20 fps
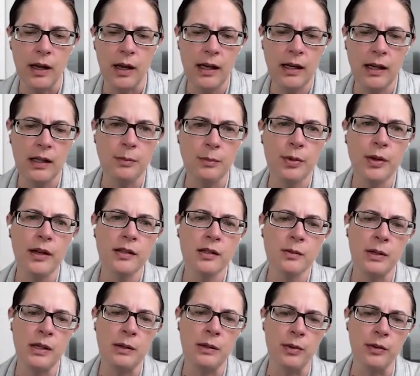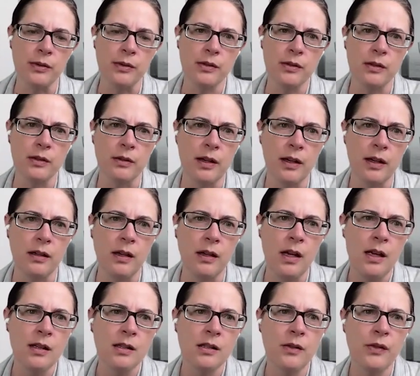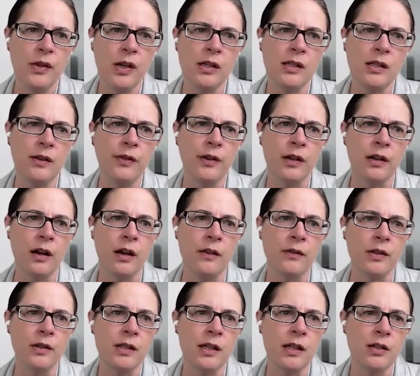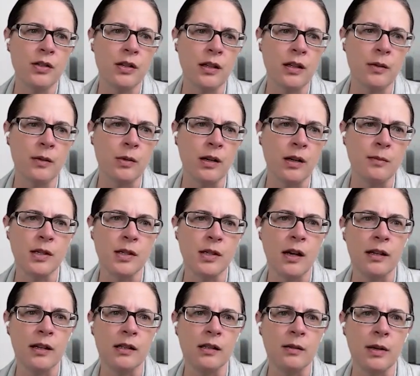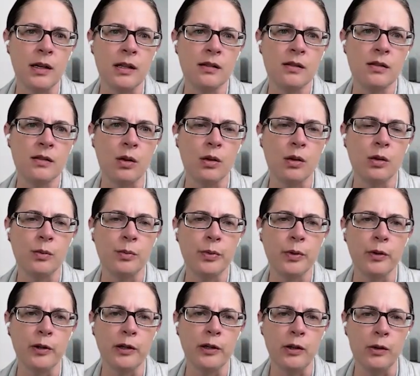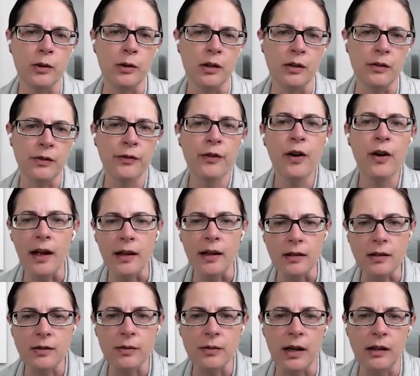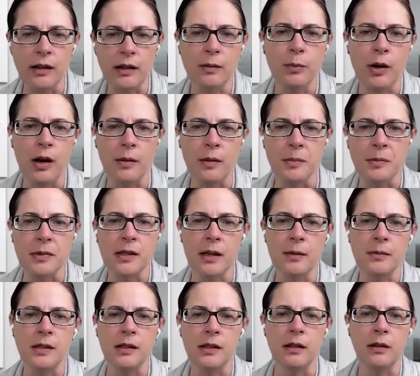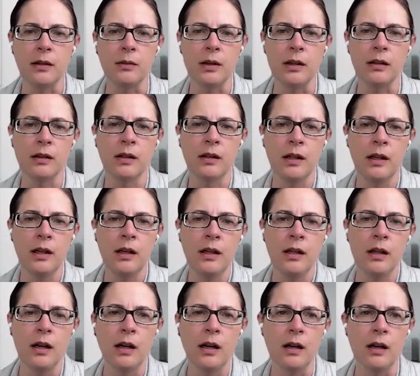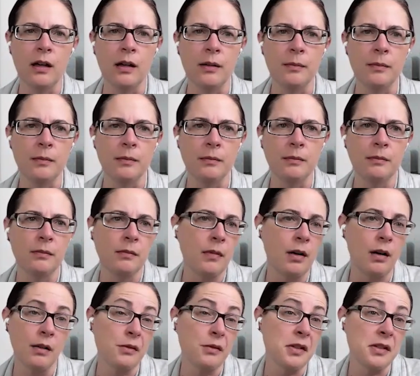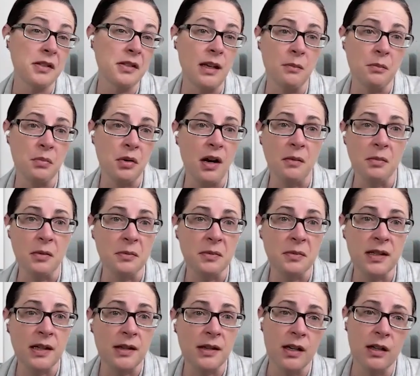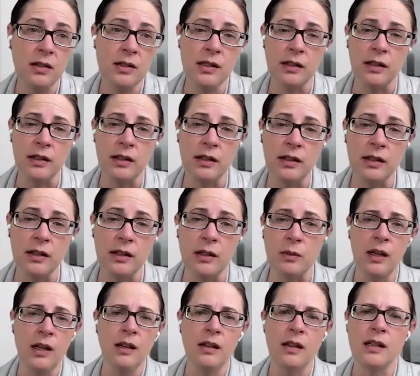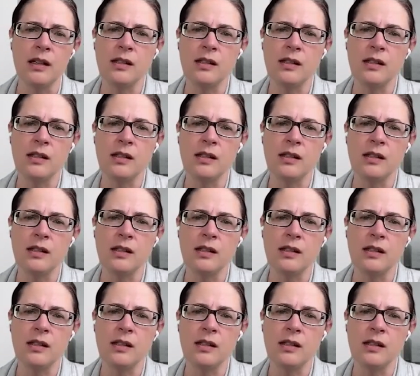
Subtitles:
80 plus people. So that's a very different conversation than when I'm talking to my solopreneur friends, right? The problems I'm dealing with aren't the same problems that they're dealing with.